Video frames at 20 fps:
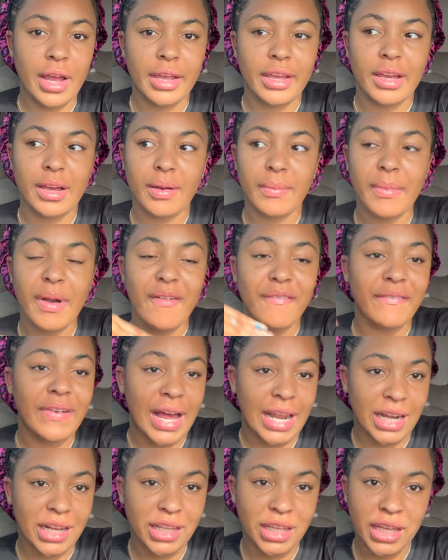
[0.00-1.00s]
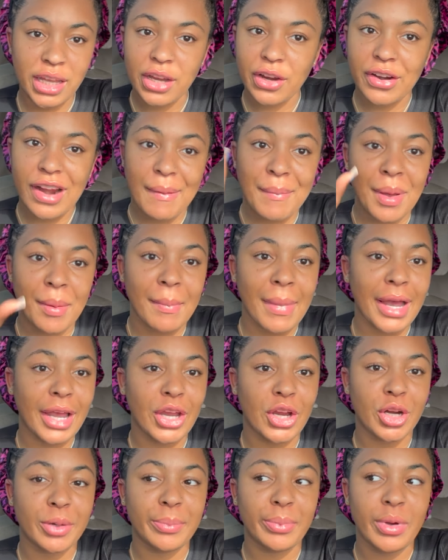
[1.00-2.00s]
am finally here. I'm at my
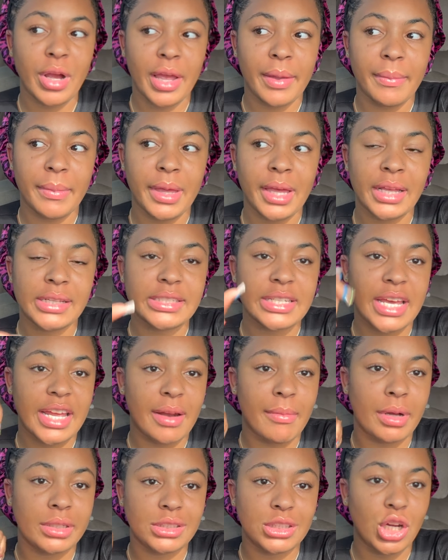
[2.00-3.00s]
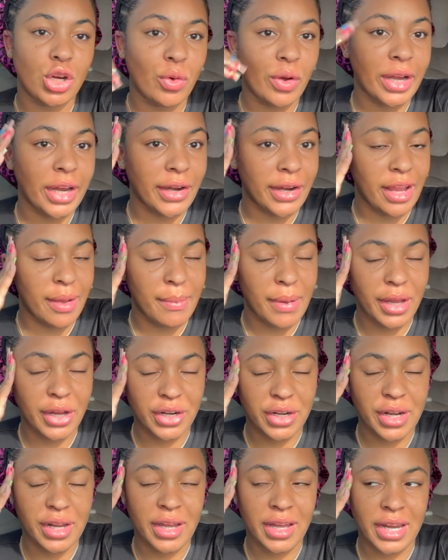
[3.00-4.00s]
hair appointment and I'm about to go in there and get my hair
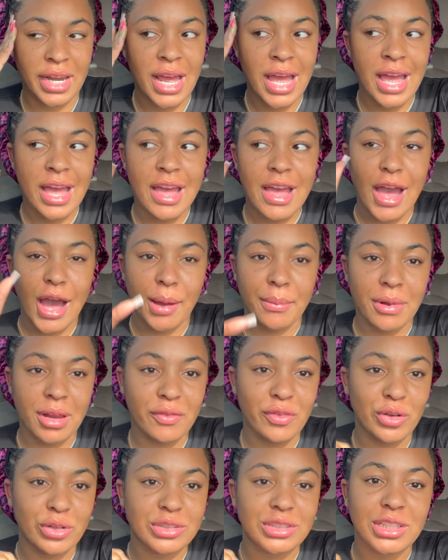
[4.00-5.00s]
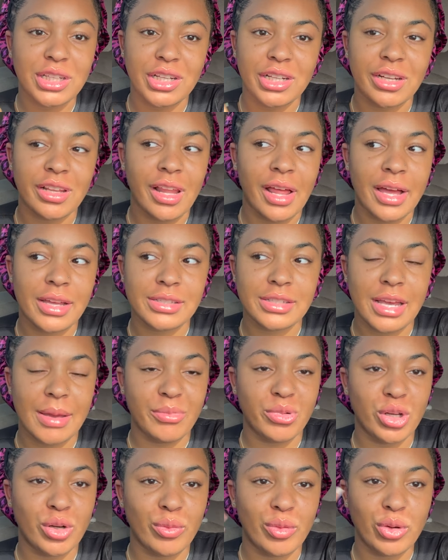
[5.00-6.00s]
done. I'm not even gonna sit here and lie and say I'm
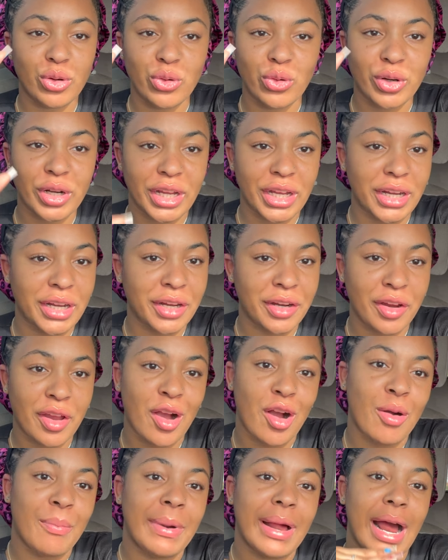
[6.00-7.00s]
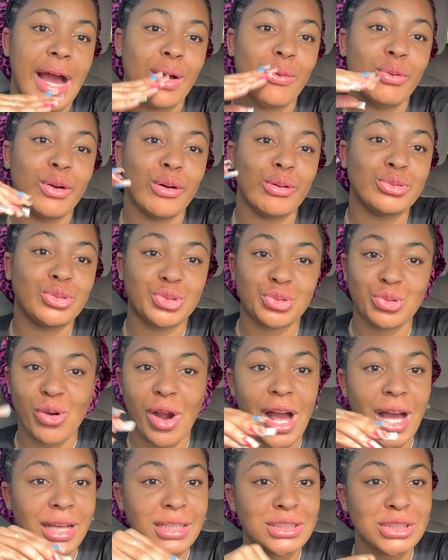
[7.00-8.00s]
gonna record in there, y'all, but I will
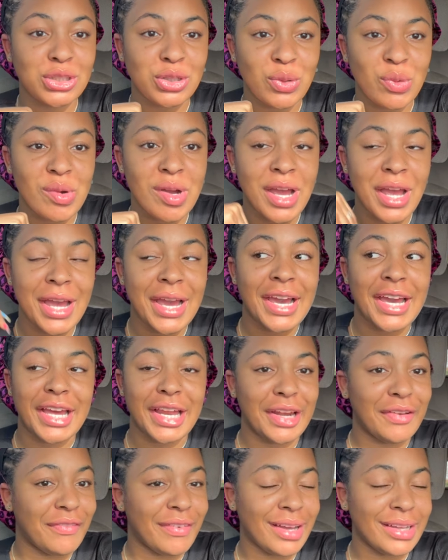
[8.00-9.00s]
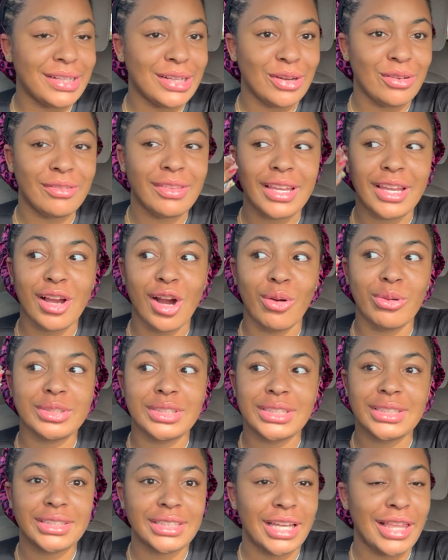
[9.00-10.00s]
try to. And if I don't, then y'all will
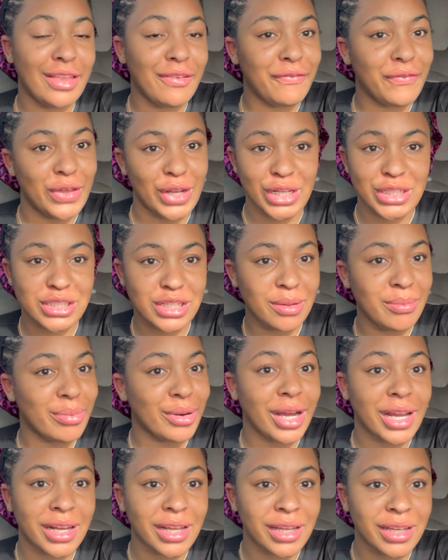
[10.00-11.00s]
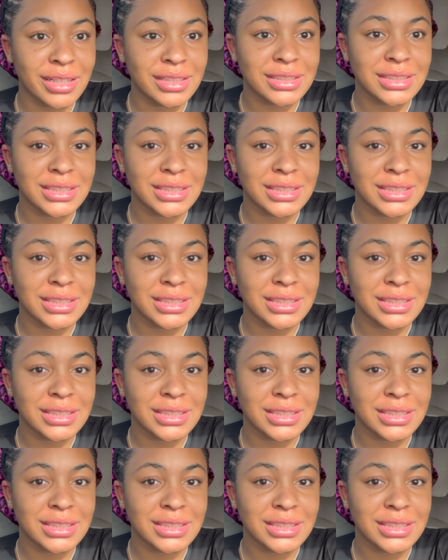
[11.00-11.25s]
just see the finishing product,